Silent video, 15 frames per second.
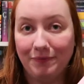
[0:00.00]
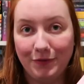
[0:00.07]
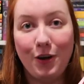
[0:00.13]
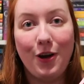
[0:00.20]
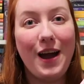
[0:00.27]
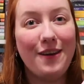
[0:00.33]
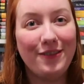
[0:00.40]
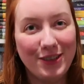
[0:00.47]

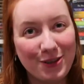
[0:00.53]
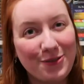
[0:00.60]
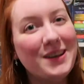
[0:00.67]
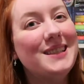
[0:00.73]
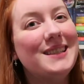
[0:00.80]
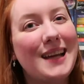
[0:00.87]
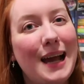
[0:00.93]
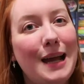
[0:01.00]
not having a
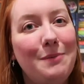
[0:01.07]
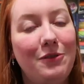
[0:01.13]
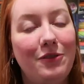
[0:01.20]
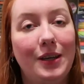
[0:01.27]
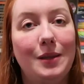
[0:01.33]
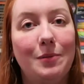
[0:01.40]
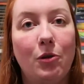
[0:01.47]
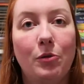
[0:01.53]
great time of
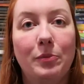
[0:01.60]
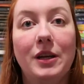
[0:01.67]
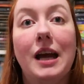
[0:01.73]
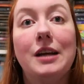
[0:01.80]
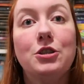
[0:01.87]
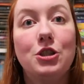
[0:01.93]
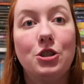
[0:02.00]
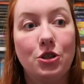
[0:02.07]
it at the moment,
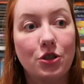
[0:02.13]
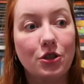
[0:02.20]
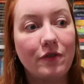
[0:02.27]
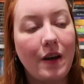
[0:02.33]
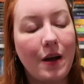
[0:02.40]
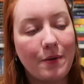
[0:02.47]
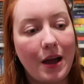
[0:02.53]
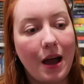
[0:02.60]
and she's just
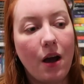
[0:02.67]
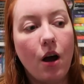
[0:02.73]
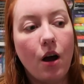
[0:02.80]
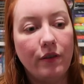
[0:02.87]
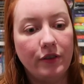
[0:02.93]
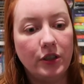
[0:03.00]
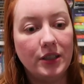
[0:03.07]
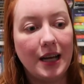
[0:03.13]
found out
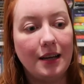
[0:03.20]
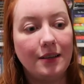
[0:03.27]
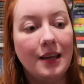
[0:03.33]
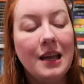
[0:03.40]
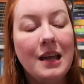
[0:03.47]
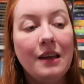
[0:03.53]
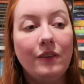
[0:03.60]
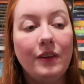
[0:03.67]
off her dad
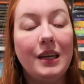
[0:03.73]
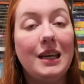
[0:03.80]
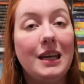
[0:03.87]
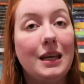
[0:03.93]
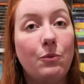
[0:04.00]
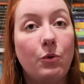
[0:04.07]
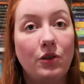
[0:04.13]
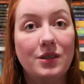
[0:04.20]
that
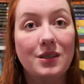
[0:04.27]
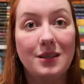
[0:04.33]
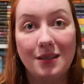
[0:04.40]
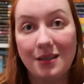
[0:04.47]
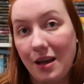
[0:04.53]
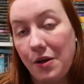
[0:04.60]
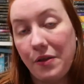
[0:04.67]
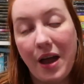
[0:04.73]
he wants
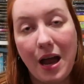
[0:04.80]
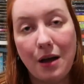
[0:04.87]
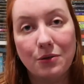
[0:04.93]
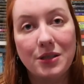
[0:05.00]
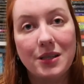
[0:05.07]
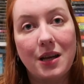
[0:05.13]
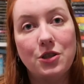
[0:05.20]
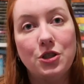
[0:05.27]
to sell the
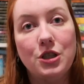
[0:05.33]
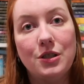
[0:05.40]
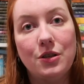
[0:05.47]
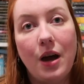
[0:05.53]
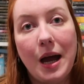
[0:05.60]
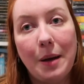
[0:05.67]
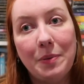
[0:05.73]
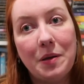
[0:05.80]
house, and she's
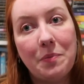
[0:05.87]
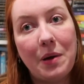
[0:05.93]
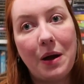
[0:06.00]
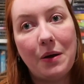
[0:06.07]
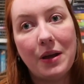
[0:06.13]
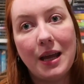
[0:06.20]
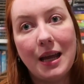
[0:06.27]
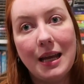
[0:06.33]
not happy
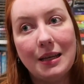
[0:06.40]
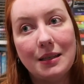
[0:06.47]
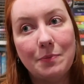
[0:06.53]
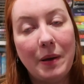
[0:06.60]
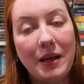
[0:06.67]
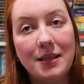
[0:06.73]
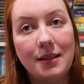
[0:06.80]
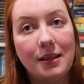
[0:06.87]
about it. It's
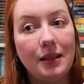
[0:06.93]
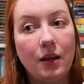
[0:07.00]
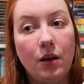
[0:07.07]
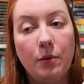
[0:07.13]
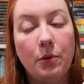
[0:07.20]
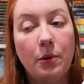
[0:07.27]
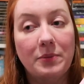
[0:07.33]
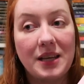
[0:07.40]
basically
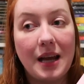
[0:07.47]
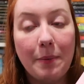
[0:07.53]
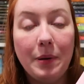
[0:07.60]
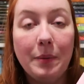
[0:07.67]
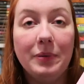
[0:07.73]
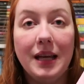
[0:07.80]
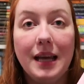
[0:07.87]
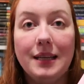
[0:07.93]
her mum's
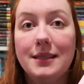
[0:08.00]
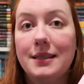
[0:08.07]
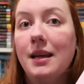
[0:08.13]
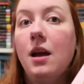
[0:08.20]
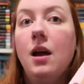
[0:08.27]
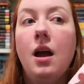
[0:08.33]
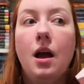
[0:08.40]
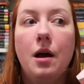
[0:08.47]
happy place.
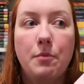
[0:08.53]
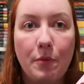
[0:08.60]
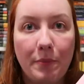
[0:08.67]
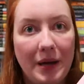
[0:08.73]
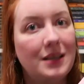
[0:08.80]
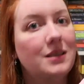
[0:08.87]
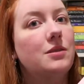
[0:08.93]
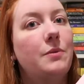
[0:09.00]
Her mum
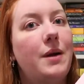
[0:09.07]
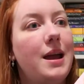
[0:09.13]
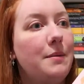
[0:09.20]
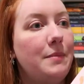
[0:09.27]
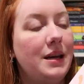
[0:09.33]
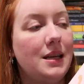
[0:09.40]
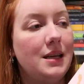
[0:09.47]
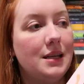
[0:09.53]
passed
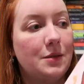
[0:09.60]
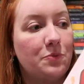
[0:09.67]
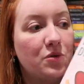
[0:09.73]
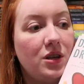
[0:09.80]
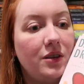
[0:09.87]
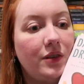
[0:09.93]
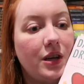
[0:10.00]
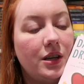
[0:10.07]
away many years
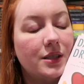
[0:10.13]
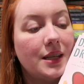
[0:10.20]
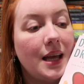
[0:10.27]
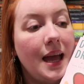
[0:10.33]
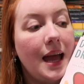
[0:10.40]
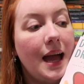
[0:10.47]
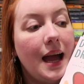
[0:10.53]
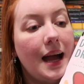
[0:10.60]
previous,
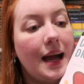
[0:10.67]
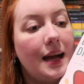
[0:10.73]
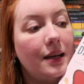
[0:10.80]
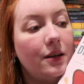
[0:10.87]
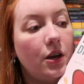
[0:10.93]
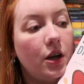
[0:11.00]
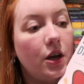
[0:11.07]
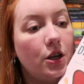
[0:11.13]

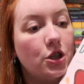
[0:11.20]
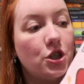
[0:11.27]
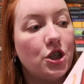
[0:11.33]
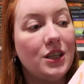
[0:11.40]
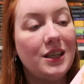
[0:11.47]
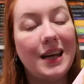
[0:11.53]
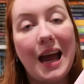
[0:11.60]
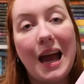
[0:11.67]
and
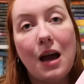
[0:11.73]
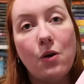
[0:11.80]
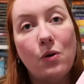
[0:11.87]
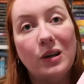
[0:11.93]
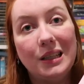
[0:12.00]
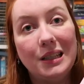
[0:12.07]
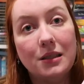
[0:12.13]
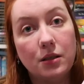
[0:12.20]
she
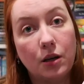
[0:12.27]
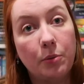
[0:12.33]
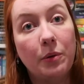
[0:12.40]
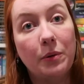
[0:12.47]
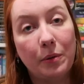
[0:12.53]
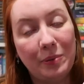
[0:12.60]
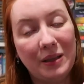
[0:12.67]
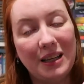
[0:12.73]
now needs to come
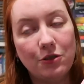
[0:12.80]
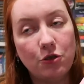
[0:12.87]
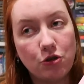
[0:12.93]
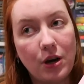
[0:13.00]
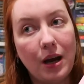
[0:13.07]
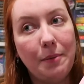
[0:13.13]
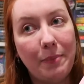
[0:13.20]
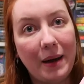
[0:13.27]
up with a plan to
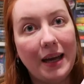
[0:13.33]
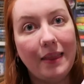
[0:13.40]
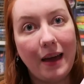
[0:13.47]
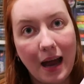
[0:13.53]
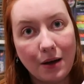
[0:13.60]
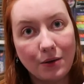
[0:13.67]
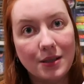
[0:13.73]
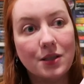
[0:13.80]
try and buy the
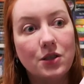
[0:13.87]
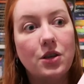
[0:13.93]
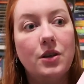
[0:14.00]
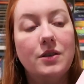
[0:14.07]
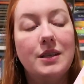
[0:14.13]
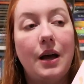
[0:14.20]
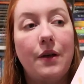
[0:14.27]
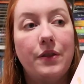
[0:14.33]
house. It
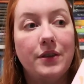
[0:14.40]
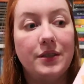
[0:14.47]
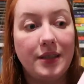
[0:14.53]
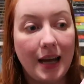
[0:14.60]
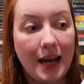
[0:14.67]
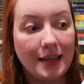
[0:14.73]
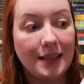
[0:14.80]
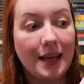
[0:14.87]
turns out that
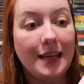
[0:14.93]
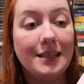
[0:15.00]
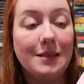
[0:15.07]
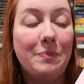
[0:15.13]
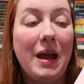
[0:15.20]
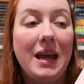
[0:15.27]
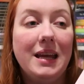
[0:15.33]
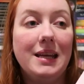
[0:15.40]
dad
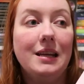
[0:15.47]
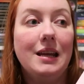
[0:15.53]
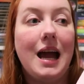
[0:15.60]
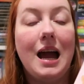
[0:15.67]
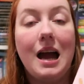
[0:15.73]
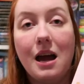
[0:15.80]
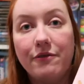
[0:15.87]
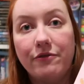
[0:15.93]
is paying
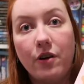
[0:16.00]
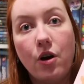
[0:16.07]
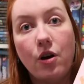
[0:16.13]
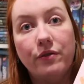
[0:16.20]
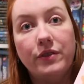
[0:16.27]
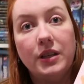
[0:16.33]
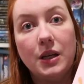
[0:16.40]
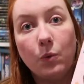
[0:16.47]
half
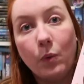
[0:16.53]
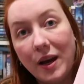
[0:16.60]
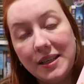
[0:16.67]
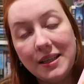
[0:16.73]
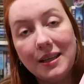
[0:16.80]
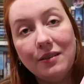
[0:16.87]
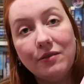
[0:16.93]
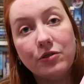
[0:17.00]
of the
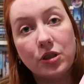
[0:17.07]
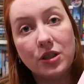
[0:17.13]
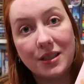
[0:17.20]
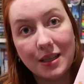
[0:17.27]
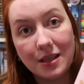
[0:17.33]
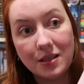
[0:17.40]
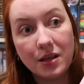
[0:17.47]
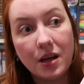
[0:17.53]
wedding for her
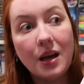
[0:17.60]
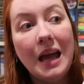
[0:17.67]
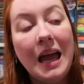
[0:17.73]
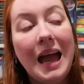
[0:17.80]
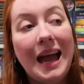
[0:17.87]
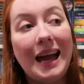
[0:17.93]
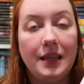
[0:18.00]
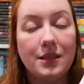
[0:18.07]
sister.
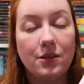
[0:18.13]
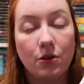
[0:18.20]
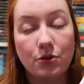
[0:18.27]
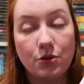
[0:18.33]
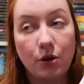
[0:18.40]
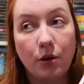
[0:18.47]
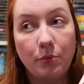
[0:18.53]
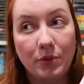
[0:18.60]
He's
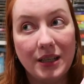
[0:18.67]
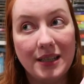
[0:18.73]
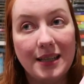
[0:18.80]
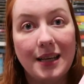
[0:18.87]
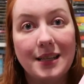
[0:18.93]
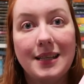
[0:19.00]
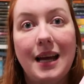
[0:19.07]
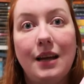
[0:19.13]
also got money
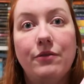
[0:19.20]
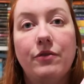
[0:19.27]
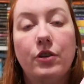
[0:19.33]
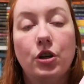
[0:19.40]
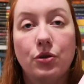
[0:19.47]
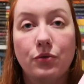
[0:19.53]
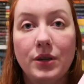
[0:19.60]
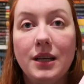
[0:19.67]
set aside
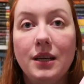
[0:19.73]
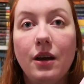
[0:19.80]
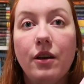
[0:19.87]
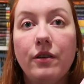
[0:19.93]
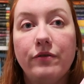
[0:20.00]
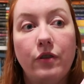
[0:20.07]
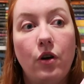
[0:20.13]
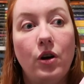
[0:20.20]
for
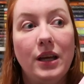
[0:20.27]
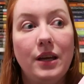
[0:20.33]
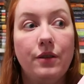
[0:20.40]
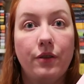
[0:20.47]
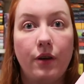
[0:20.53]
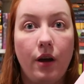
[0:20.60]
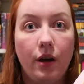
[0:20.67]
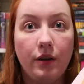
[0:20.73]
Karina for
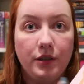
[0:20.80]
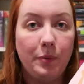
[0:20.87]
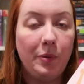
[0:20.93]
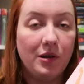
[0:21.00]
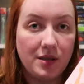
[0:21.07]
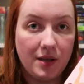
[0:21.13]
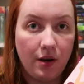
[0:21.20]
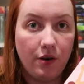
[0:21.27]
either a
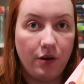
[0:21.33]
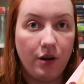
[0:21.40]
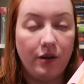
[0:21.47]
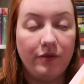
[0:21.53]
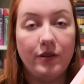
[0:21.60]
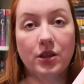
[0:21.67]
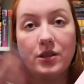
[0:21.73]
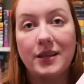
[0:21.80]
deposit on her
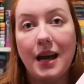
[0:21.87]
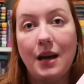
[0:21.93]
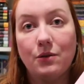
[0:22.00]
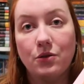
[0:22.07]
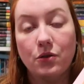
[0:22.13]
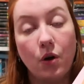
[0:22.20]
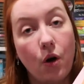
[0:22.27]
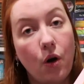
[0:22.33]
first
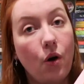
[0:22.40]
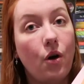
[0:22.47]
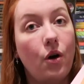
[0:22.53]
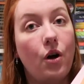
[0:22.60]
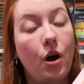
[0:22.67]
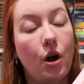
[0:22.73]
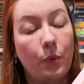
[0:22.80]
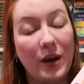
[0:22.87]
house
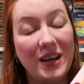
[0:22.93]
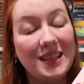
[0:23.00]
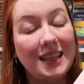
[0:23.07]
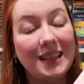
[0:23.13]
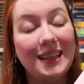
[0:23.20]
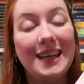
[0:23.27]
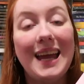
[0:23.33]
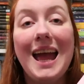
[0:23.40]
or a
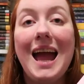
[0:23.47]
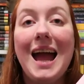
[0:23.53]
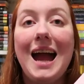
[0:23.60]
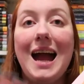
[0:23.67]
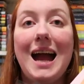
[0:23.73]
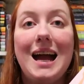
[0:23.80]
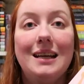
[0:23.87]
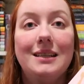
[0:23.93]
wedding,
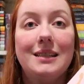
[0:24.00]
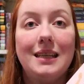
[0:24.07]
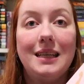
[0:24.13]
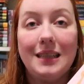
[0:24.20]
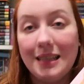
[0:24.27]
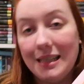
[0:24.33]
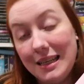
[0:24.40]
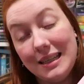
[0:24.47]
and
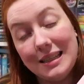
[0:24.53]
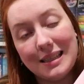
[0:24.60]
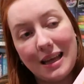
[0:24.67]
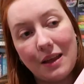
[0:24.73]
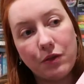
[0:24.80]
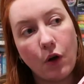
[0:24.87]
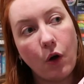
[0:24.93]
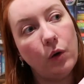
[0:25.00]
he
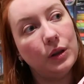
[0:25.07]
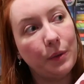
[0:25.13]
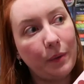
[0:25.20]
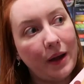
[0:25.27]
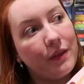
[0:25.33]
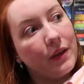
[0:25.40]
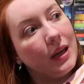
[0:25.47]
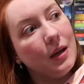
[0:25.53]
said the only
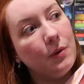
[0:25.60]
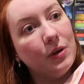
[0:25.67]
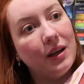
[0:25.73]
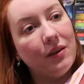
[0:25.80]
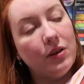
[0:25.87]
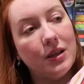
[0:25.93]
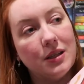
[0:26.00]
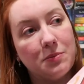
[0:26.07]
way that he will
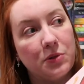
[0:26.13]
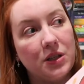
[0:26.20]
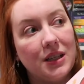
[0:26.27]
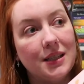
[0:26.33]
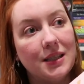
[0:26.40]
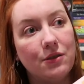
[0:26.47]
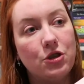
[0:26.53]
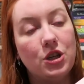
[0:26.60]
give her this
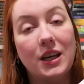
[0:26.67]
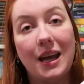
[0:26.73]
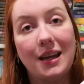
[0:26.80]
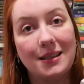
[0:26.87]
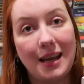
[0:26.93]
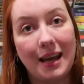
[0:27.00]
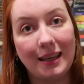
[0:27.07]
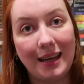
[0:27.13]
money is if she
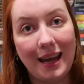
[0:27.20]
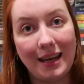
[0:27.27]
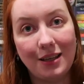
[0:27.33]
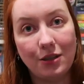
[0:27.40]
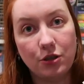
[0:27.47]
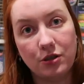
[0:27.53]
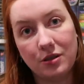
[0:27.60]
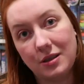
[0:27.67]
gets
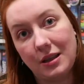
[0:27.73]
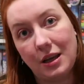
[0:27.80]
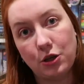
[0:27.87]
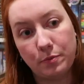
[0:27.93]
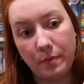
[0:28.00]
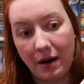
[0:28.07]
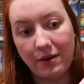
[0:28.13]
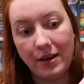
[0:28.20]
engaged
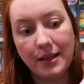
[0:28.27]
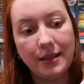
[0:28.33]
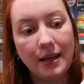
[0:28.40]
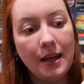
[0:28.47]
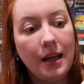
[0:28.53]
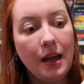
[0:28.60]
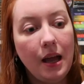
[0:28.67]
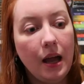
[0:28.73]
slash married,
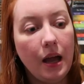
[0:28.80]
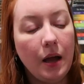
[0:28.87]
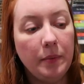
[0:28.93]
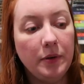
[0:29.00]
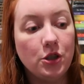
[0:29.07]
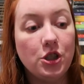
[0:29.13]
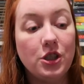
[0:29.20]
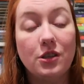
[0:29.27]

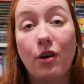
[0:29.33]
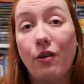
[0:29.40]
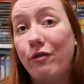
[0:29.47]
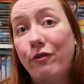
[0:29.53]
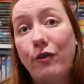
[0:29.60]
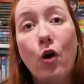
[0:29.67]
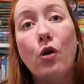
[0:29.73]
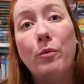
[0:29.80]
and she's got
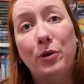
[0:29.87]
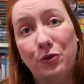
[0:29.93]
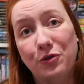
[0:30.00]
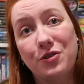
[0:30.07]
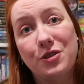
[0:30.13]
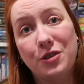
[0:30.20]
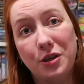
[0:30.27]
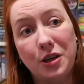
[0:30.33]
4 months
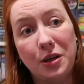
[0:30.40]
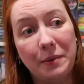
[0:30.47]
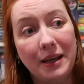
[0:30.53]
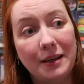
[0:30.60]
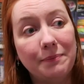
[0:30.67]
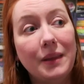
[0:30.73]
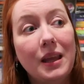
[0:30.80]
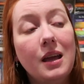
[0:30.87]
to do
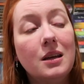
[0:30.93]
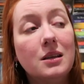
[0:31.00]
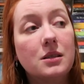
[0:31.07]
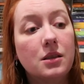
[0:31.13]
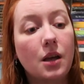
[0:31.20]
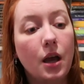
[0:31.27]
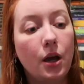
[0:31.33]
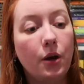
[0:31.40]
it.
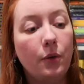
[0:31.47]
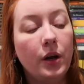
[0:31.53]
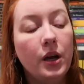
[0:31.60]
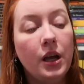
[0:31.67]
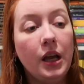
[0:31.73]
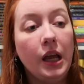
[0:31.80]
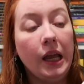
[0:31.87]
So